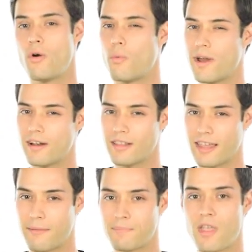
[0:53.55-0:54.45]

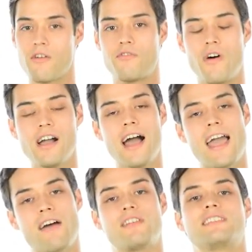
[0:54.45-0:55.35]
Weirdly,
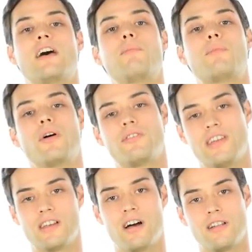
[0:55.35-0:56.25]
fungi have a cell
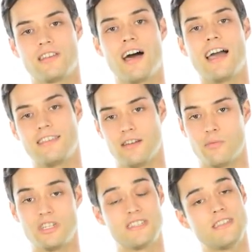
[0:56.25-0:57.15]
protein called chitin,
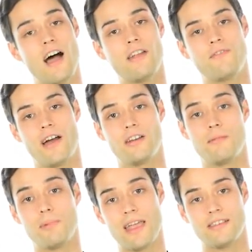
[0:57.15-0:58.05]
which is not found
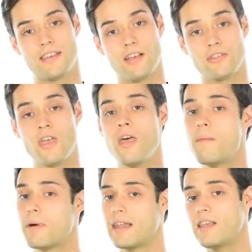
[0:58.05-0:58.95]
in plant cells,
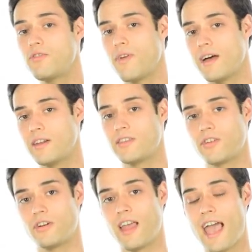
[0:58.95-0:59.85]
but is found in
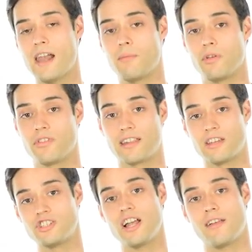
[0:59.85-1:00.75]
certain animals, like
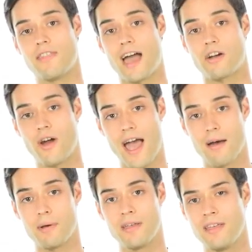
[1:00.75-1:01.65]
the shell of that
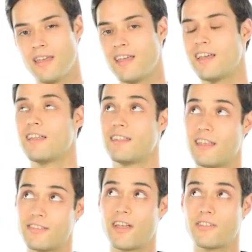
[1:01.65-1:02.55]
crab.
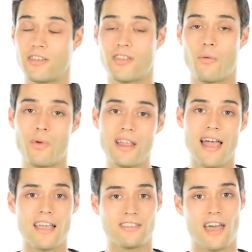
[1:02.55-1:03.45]
This tells us that we
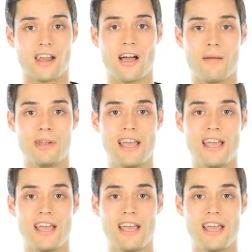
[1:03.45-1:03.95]
last had a common